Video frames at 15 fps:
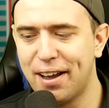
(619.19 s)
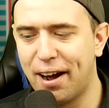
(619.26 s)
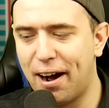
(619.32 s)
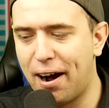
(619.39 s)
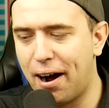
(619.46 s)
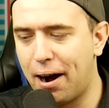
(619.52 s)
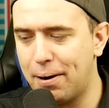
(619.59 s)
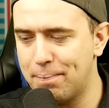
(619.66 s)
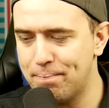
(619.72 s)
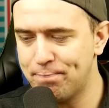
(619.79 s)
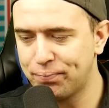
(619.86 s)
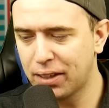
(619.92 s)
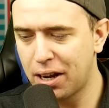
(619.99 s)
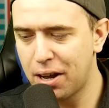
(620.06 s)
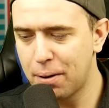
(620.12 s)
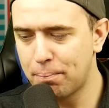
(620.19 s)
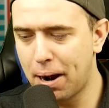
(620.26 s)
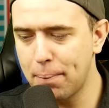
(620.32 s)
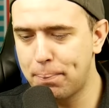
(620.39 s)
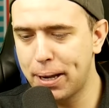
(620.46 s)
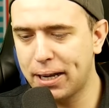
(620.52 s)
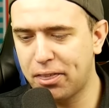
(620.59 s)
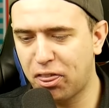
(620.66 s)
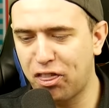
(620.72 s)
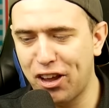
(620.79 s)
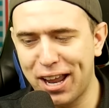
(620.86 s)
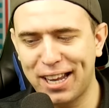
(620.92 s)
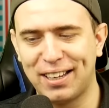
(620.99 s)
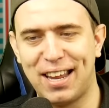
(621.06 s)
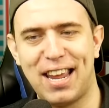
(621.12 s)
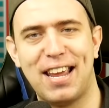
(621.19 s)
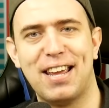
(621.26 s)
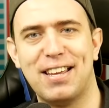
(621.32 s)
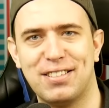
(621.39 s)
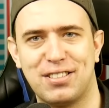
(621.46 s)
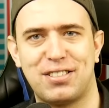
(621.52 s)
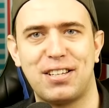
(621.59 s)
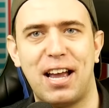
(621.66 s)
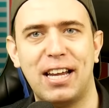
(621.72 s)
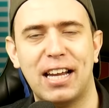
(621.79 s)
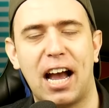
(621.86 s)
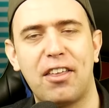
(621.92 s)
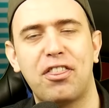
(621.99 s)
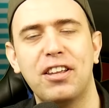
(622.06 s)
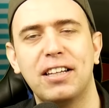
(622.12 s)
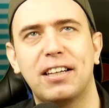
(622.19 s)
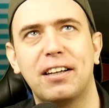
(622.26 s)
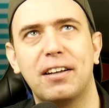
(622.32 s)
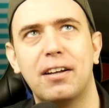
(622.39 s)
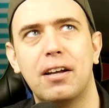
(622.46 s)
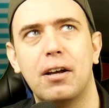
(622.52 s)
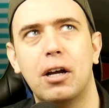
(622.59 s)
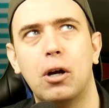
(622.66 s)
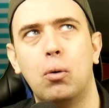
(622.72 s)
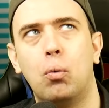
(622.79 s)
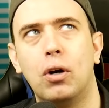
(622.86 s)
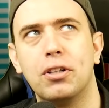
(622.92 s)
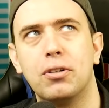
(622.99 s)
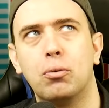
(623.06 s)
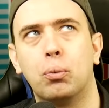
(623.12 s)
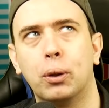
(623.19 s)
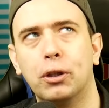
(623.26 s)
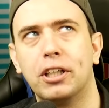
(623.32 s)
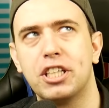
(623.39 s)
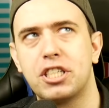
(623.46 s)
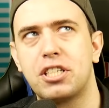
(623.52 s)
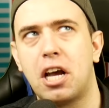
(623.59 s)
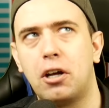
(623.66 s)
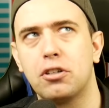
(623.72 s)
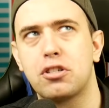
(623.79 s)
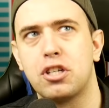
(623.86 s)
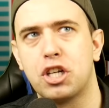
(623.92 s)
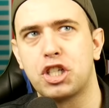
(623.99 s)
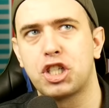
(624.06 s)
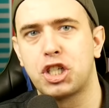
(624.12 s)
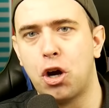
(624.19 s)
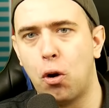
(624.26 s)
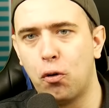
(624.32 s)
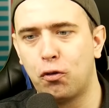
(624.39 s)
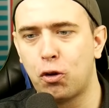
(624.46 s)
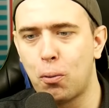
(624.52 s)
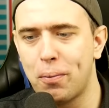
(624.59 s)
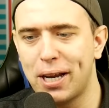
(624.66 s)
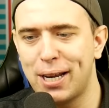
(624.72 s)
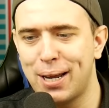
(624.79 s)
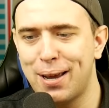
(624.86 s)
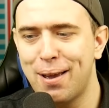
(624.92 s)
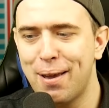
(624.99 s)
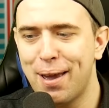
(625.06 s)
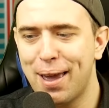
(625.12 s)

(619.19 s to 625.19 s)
My big thing is, I think what really sells this show for me